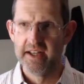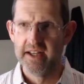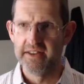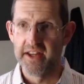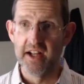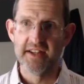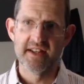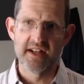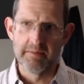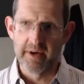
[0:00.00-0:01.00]
at the
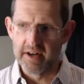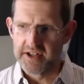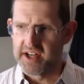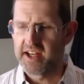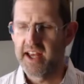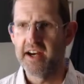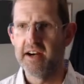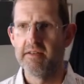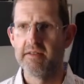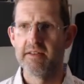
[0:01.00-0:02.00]
onset of the bearish
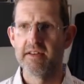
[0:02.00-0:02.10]
indicator,